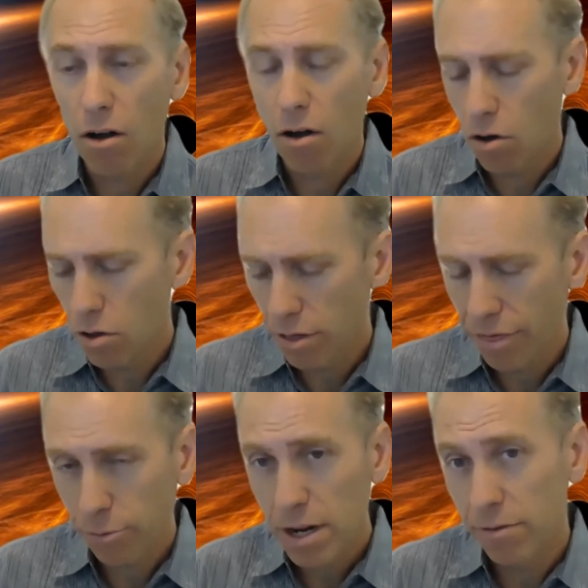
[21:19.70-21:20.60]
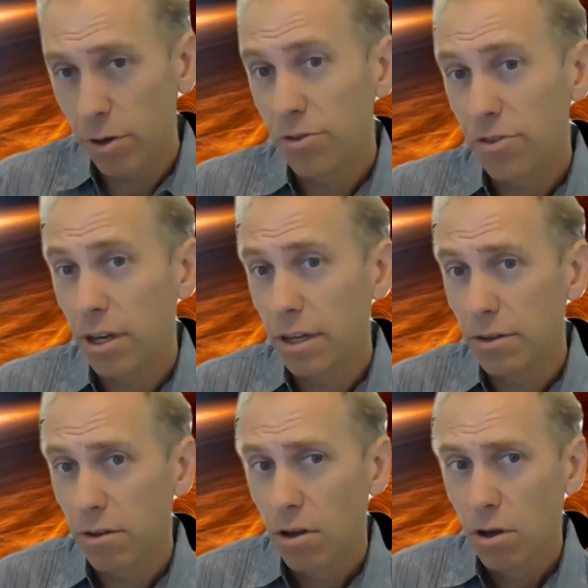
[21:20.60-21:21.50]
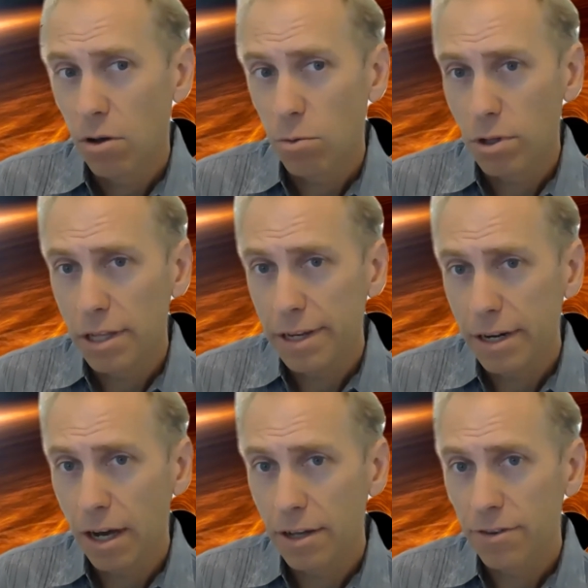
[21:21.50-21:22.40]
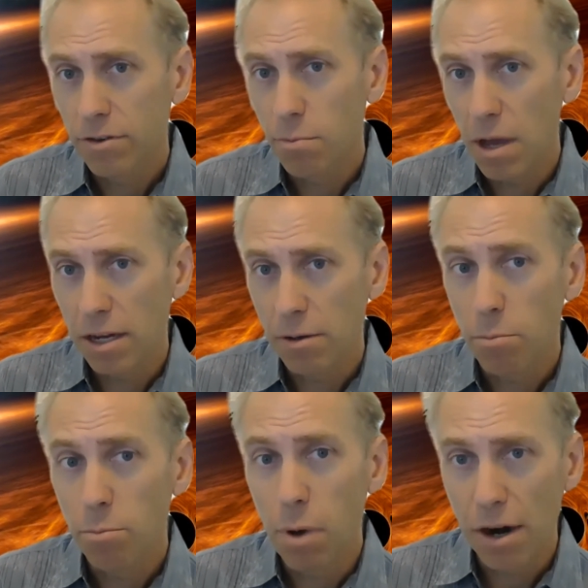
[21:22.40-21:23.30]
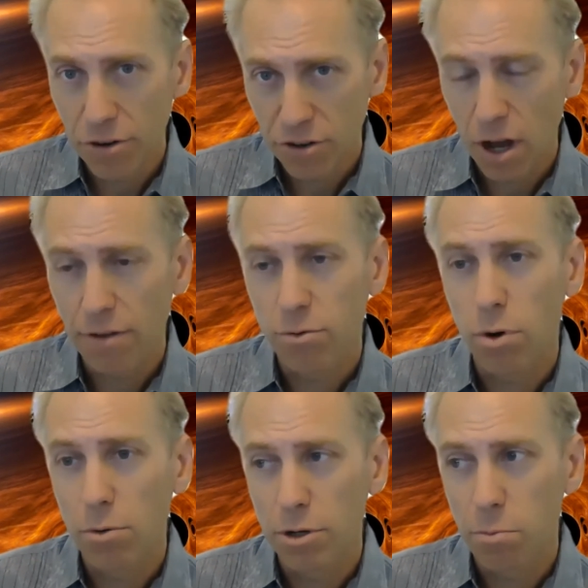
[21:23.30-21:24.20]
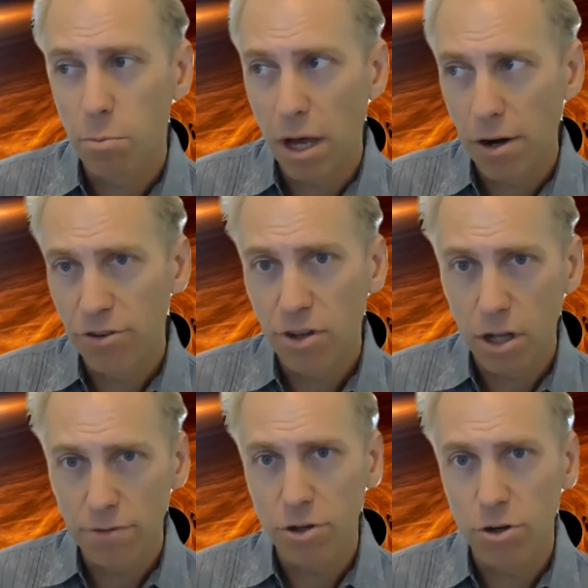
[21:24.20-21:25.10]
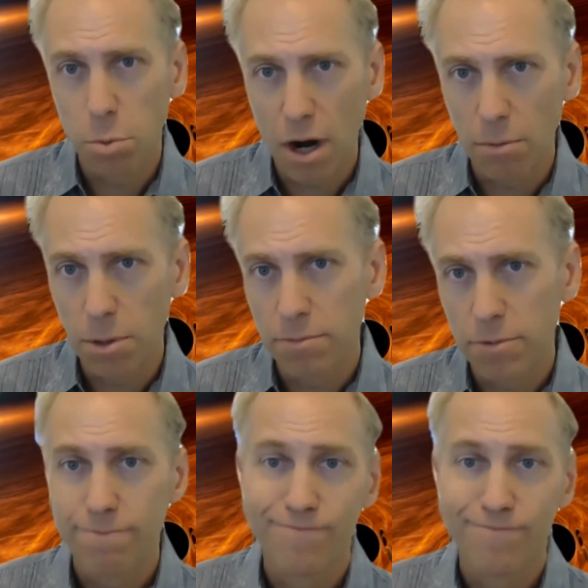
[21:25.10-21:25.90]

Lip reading: all three of those things would lead us to make better software, which better solves your problems.